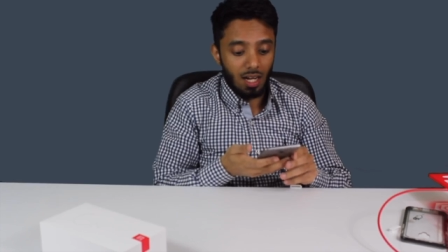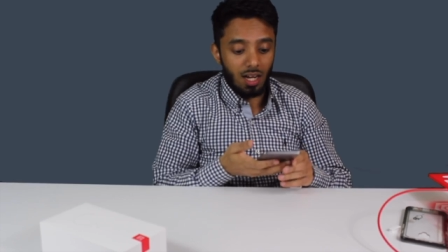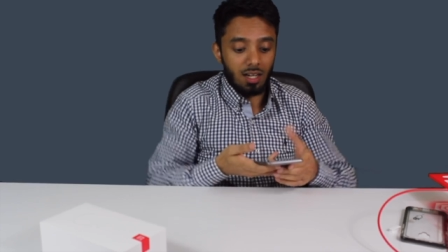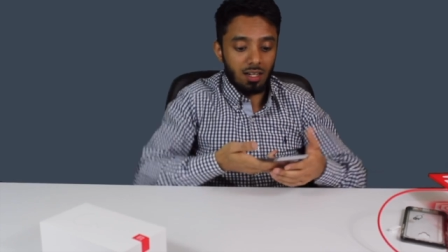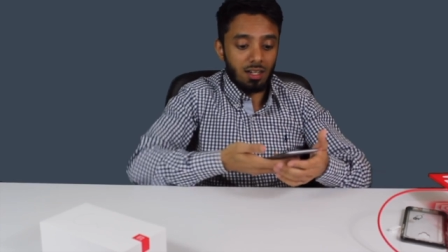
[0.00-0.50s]

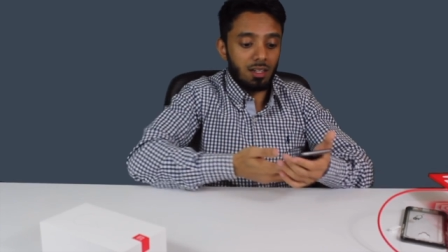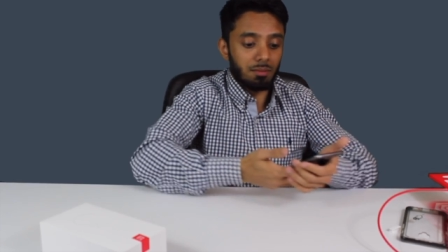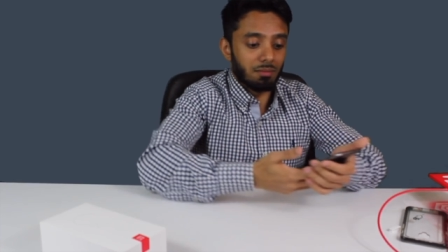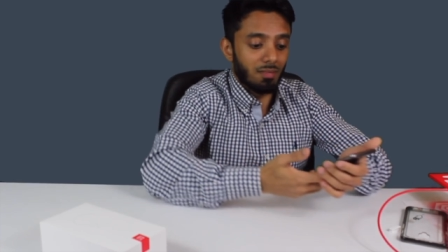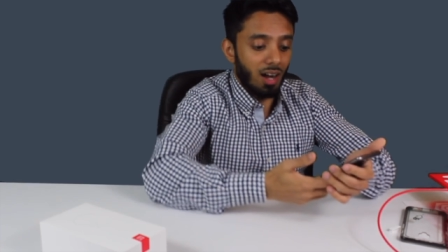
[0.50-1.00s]

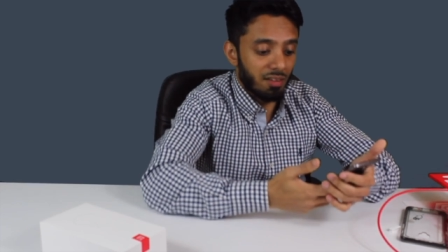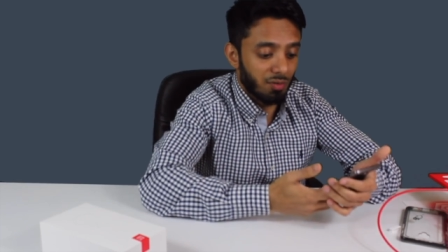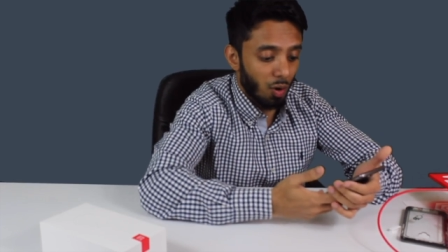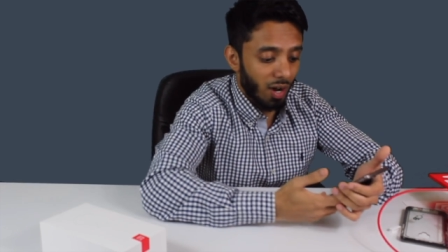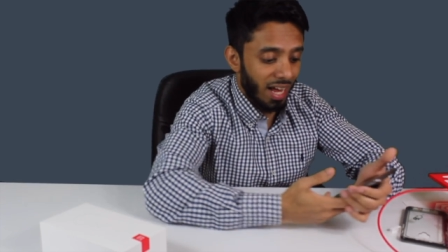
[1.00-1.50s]

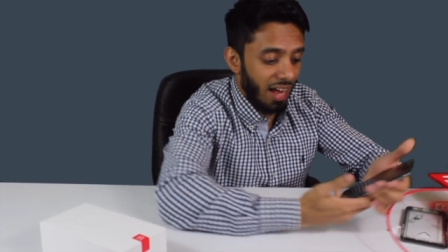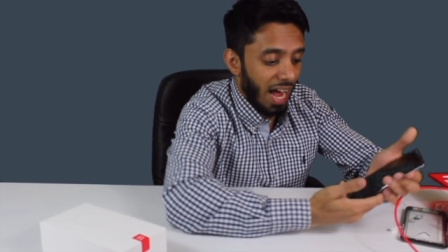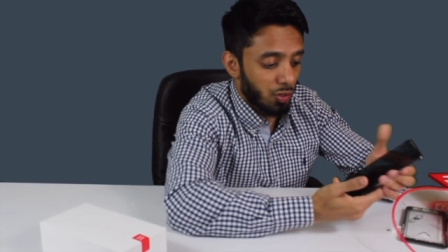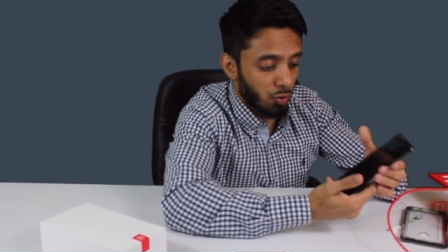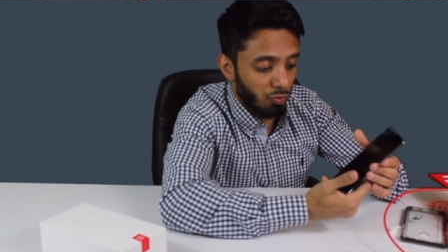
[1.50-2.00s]
I've got an
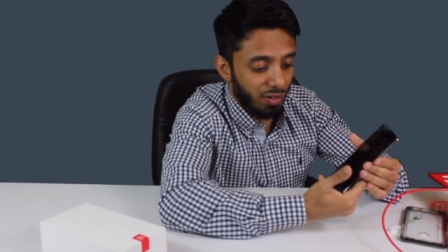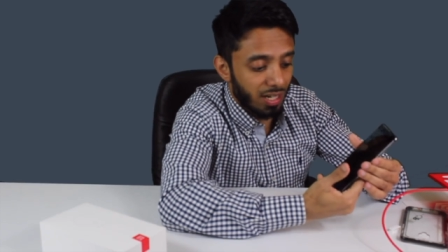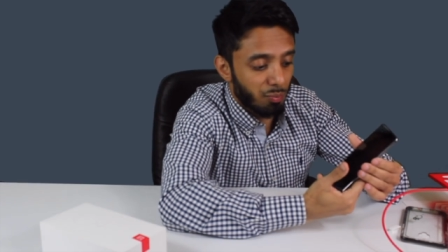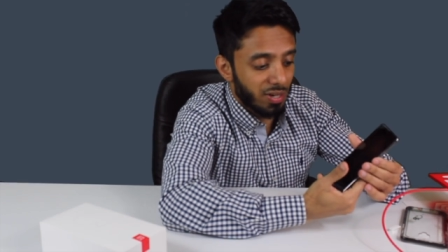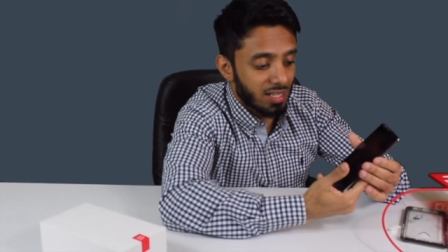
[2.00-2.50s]
actual
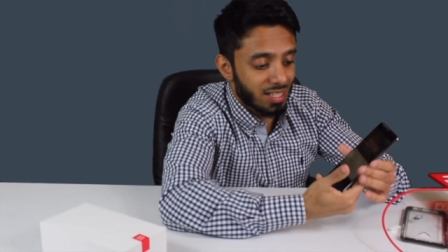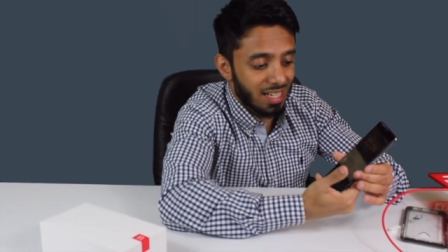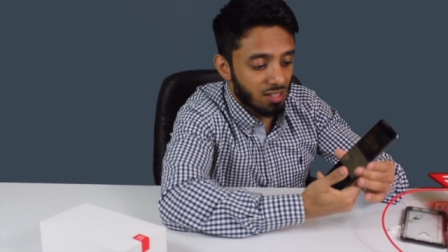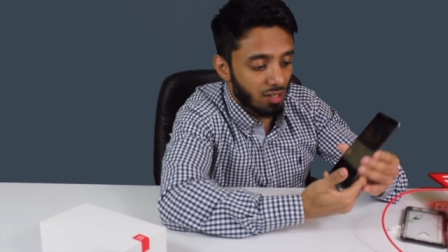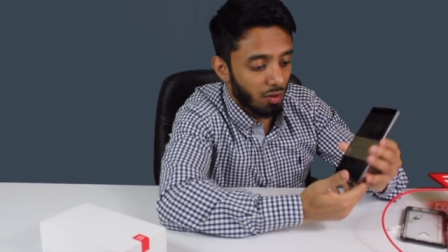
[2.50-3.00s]
fingerprint
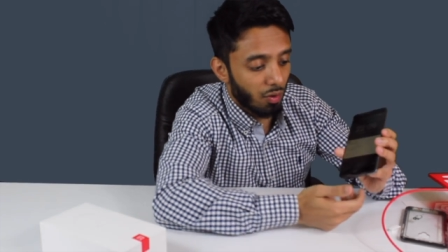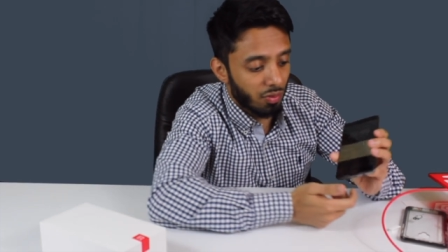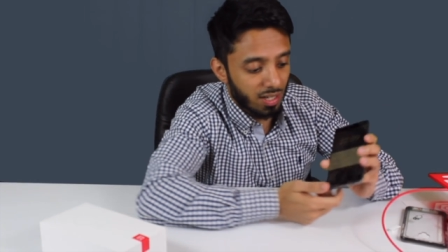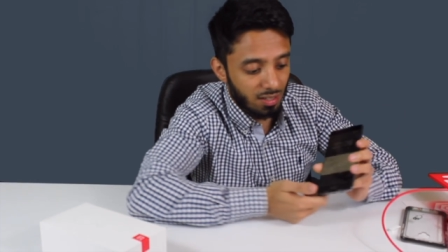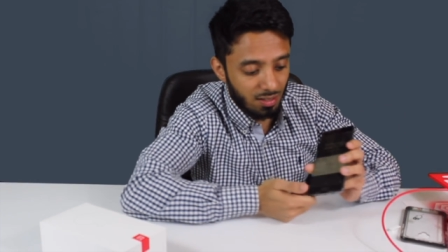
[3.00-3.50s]
sensor
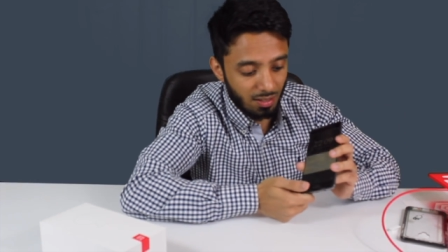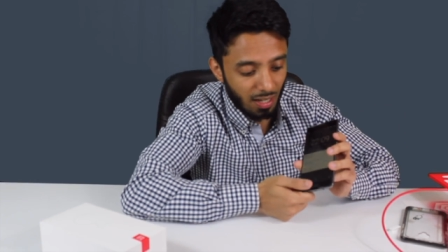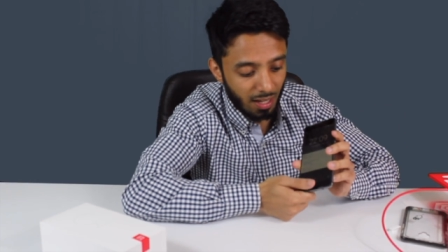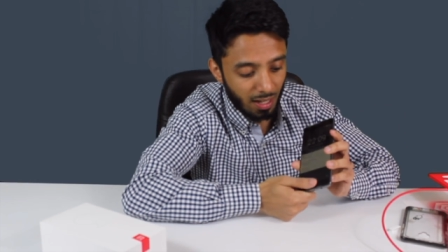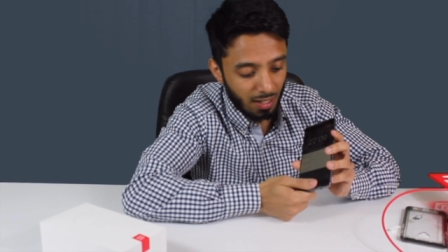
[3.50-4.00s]
on this,
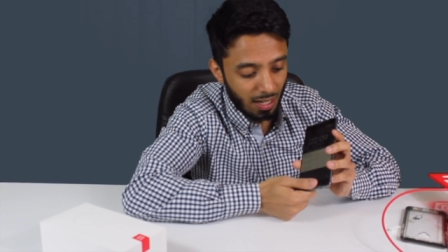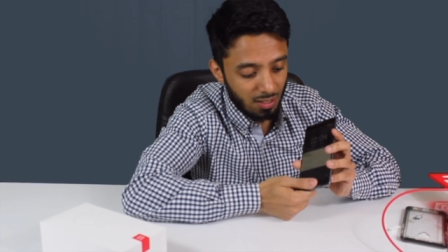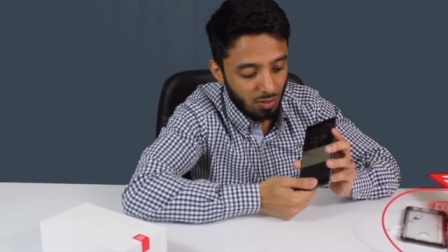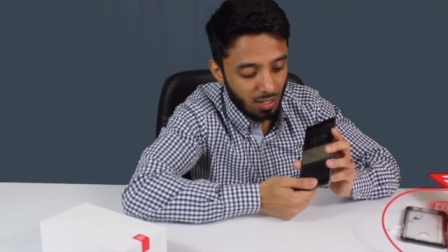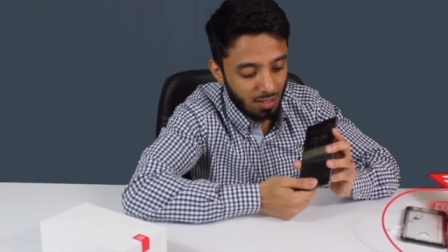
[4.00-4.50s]
and
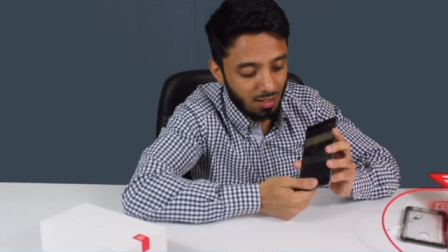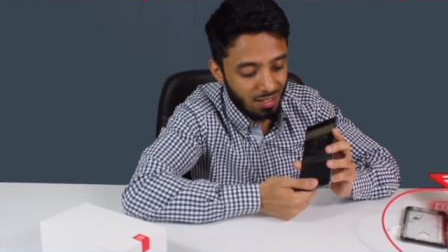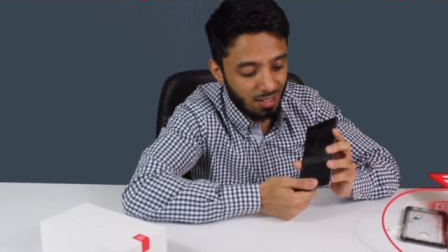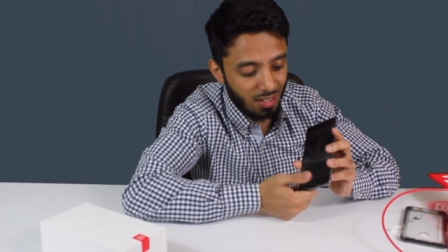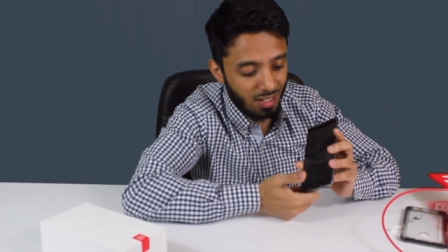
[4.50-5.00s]
as you can
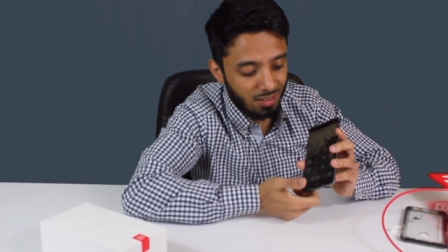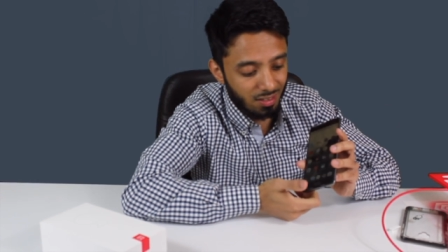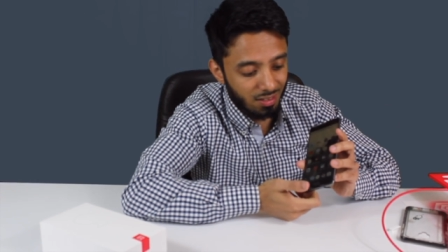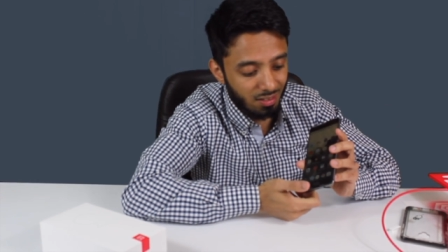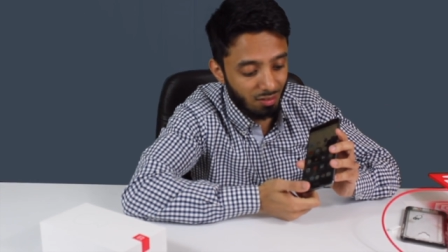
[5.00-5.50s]
see,
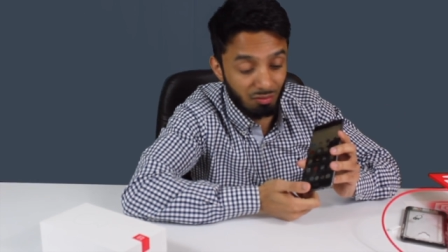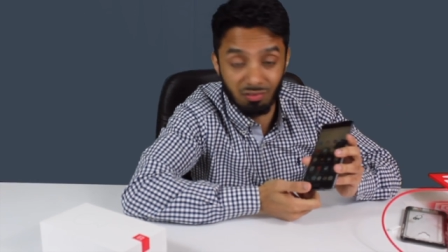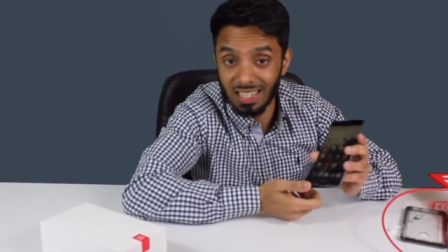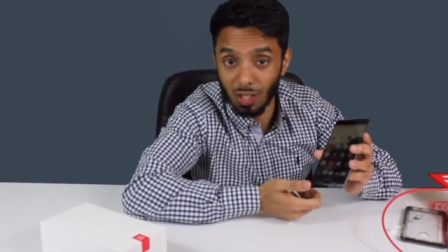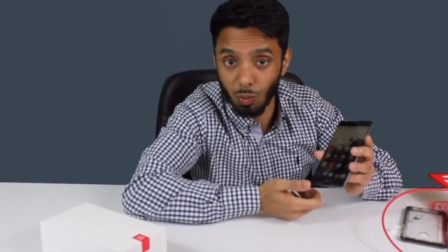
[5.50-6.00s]
it's
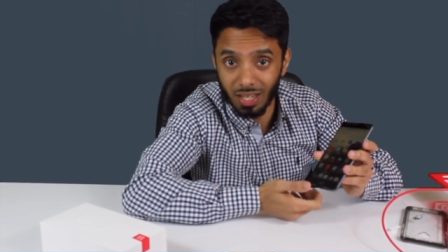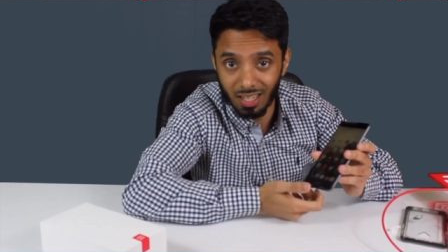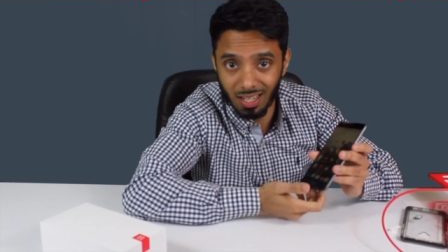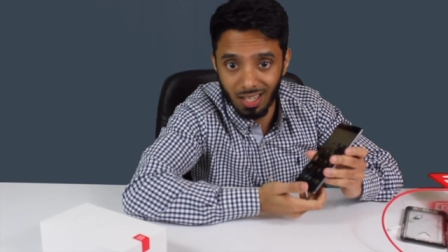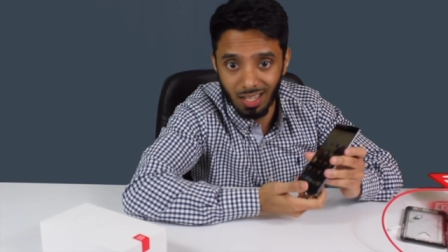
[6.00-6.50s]
really
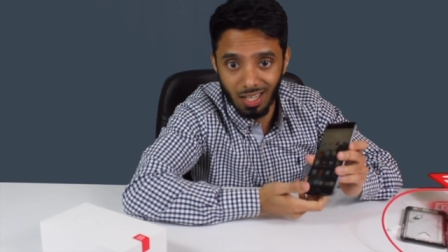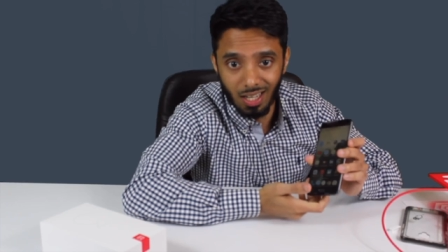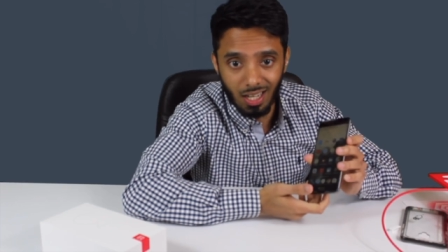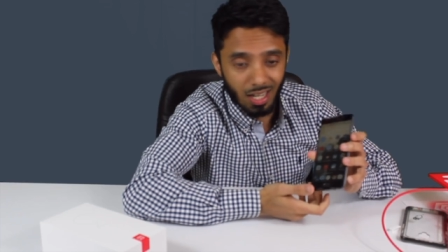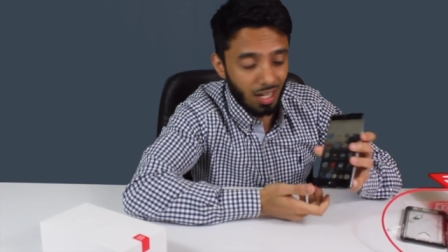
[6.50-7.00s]
quick.
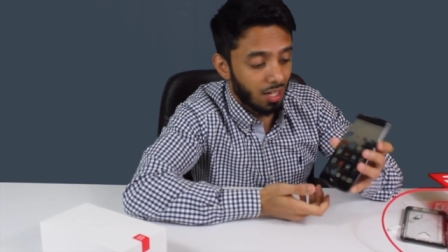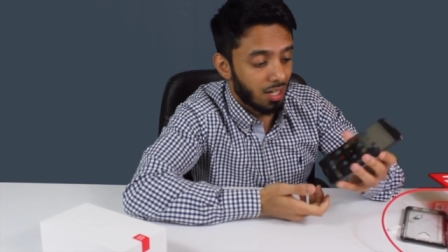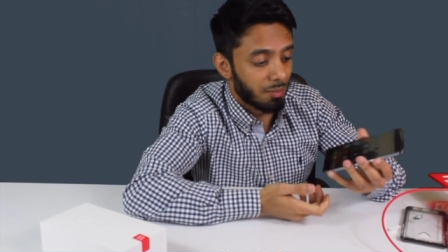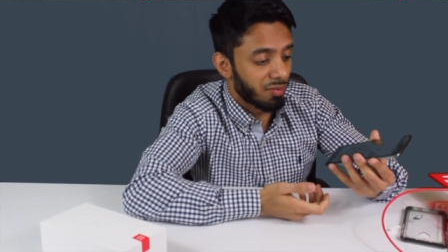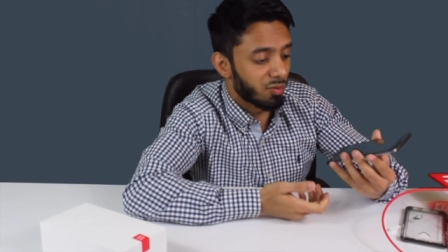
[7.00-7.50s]

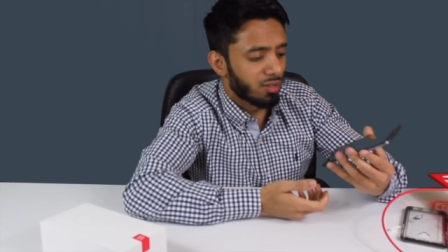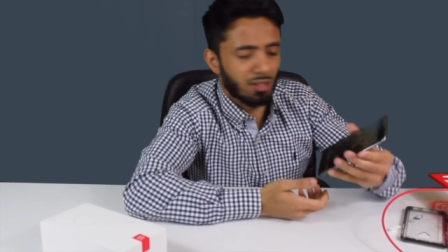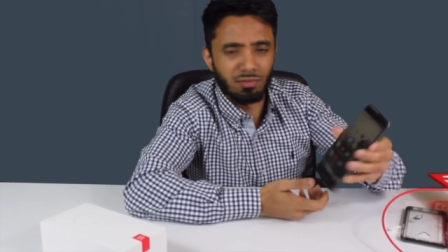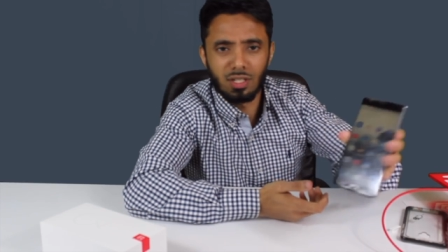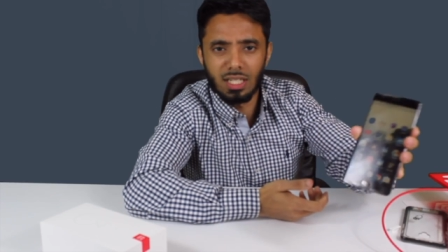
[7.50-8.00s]

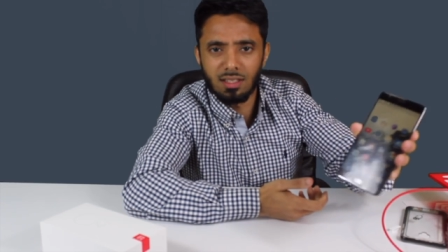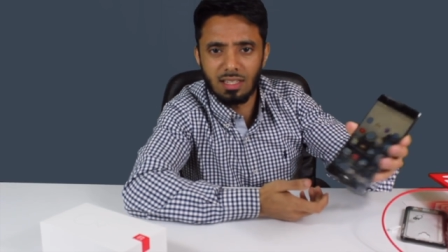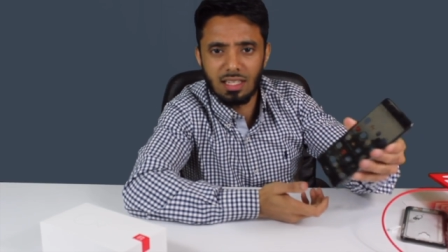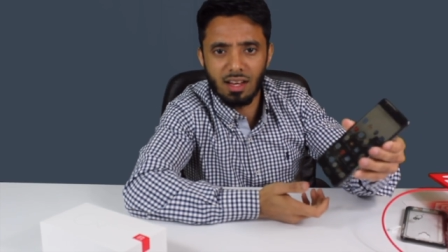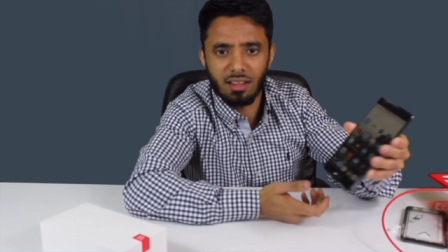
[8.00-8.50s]
If you did
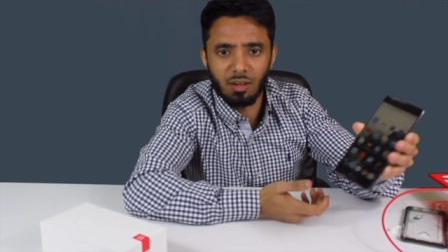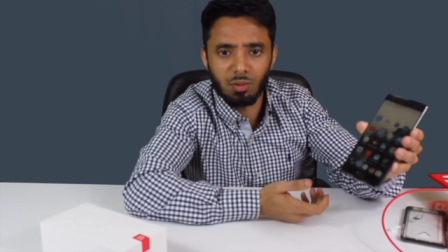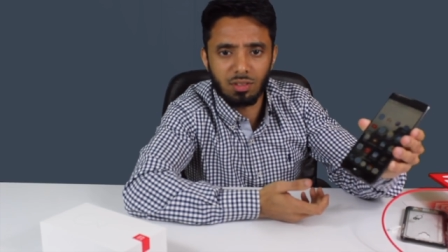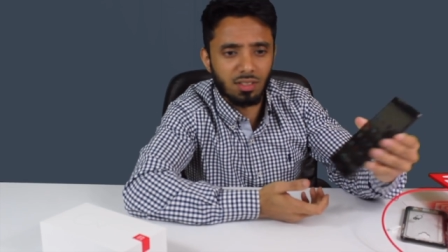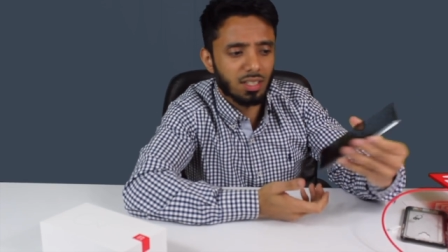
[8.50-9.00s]
see that
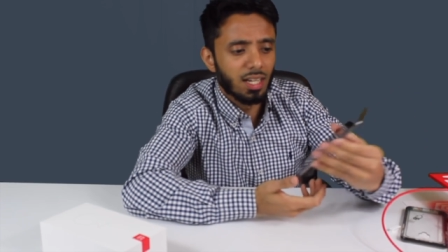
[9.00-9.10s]
was.